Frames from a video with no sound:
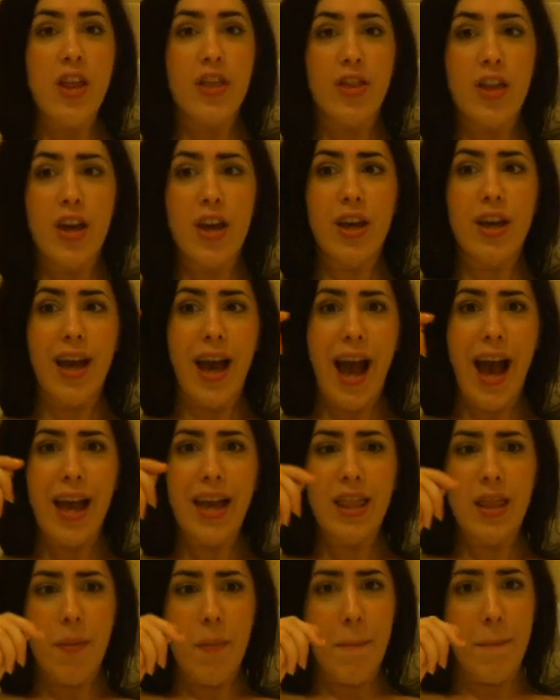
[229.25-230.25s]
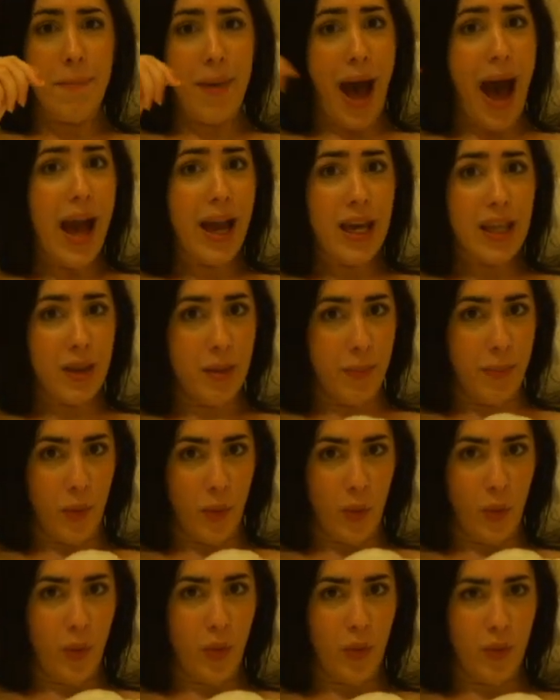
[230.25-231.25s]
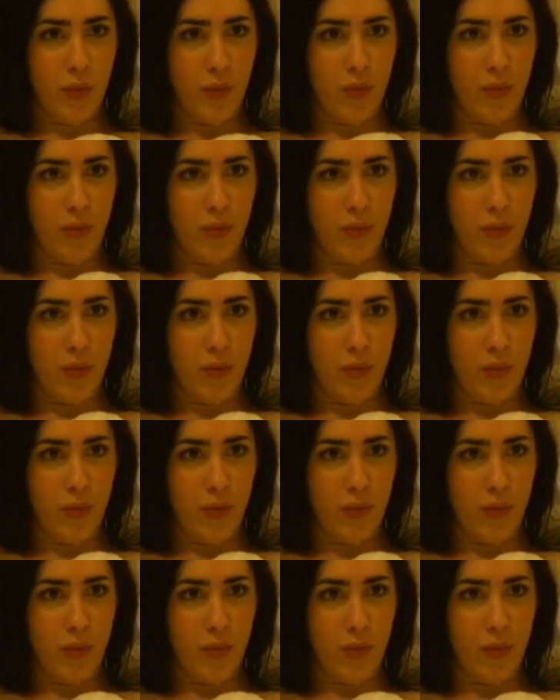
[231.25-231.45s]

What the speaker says: the guy at the back of the boat,